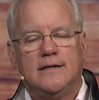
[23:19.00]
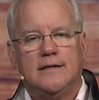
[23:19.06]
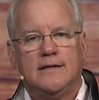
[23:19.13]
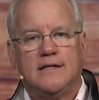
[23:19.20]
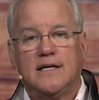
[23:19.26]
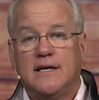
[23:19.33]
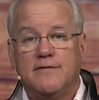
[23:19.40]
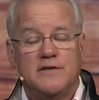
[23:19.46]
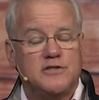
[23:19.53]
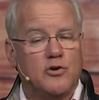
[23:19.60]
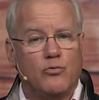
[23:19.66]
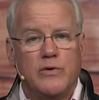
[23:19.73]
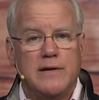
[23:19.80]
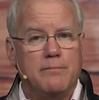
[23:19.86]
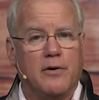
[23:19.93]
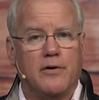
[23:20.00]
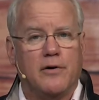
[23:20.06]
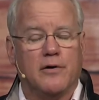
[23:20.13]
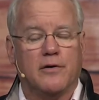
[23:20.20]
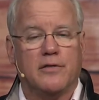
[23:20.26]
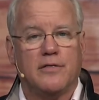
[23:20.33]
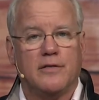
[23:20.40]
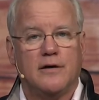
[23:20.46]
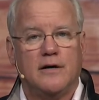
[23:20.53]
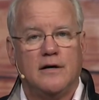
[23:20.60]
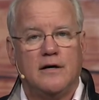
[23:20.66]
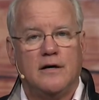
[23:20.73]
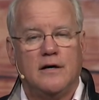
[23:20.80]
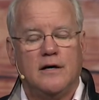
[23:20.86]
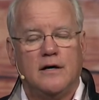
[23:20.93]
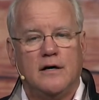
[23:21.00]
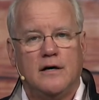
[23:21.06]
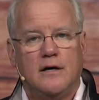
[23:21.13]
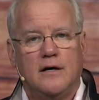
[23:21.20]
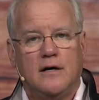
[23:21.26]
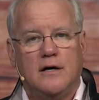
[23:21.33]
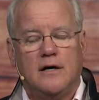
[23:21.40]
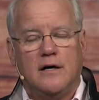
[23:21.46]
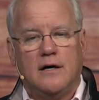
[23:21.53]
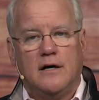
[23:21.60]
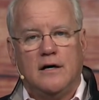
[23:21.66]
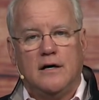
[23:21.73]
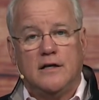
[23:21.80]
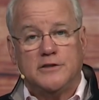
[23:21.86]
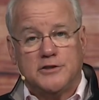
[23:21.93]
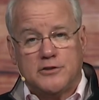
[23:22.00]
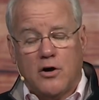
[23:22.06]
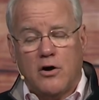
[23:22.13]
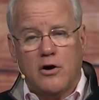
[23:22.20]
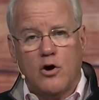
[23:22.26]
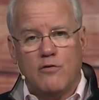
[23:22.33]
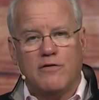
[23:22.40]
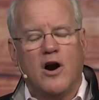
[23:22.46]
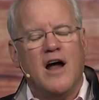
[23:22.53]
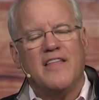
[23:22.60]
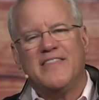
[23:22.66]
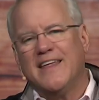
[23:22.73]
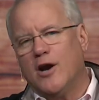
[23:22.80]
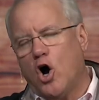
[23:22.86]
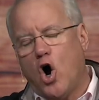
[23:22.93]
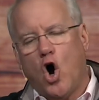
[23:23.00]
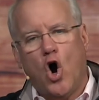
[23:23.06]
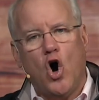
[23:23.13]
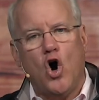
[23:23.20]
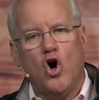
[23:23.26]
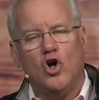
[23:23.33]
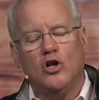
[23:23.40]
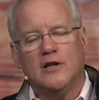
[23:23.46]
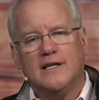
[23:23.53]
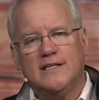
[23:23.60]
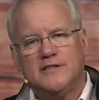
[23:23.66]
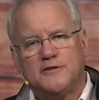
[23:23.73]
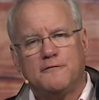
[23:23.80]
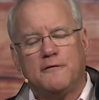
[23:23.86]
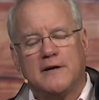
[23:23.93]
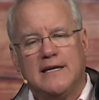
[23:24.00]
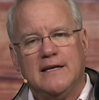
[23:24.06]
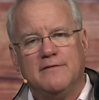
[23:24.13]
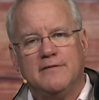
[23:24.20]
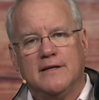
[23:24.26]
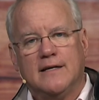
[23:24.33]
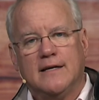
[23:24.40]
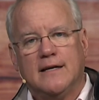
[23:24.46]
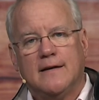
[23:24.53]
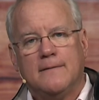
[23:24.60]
to give us a rebirth, a start over, that all is forgiven.